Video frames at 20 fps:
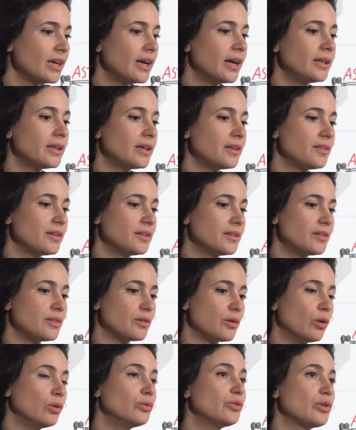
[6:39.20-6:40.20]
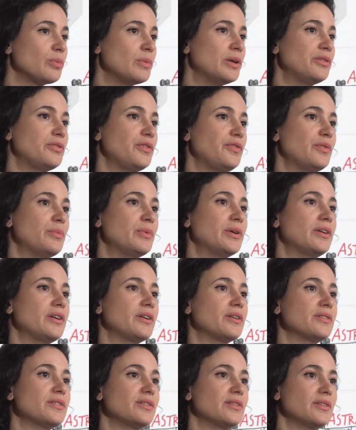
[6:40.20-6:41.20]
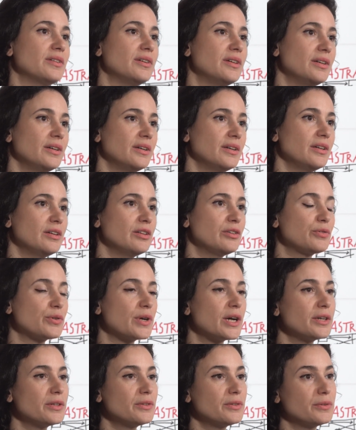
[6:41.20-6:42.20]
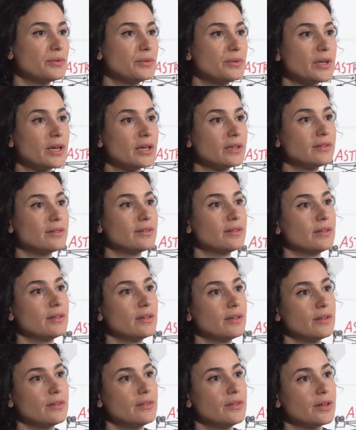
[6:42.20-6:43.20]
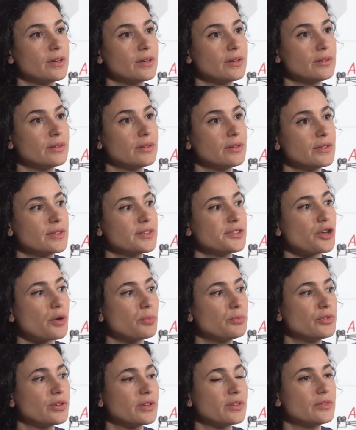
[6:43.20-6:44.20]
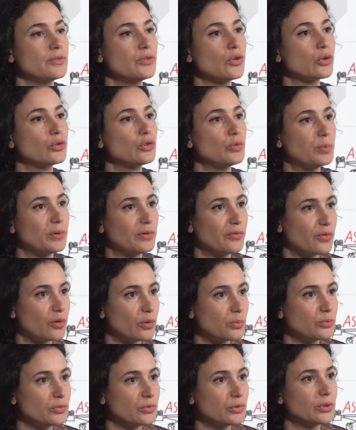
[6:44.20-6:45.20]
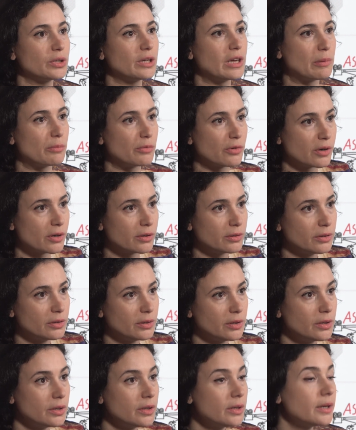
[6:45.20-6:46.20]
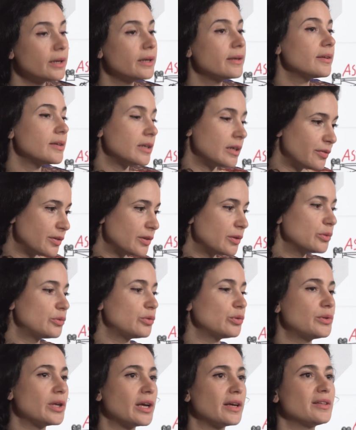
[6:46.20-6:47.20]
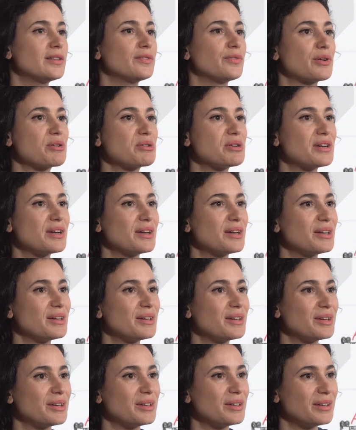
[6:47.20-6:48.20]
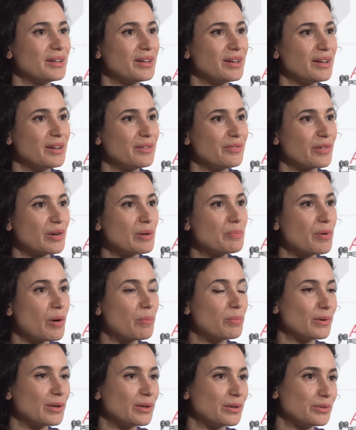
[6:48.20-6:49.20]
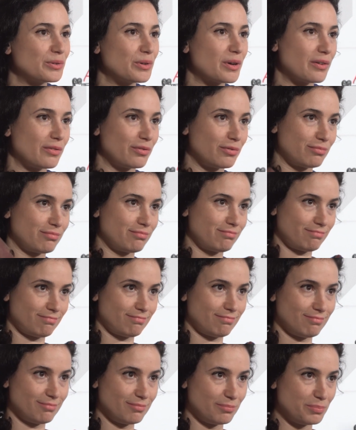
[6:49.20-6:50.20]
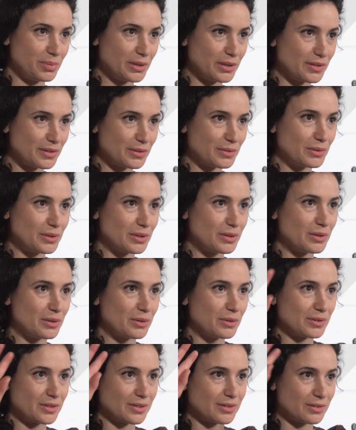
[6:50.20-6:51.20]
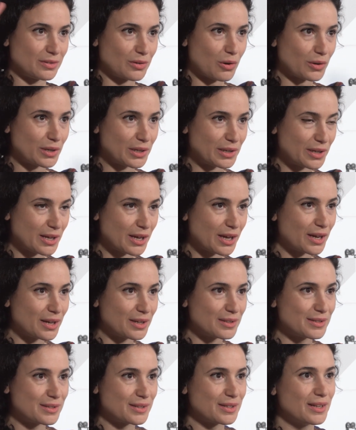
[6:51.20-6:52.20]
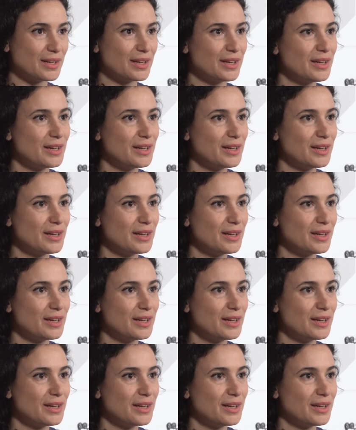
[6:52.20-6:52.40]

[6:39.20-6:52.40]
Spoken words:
And I think that all documentary filmmakers try to get their subject not to perform to the camera, even though today it's very popular to have big studios, talking heads,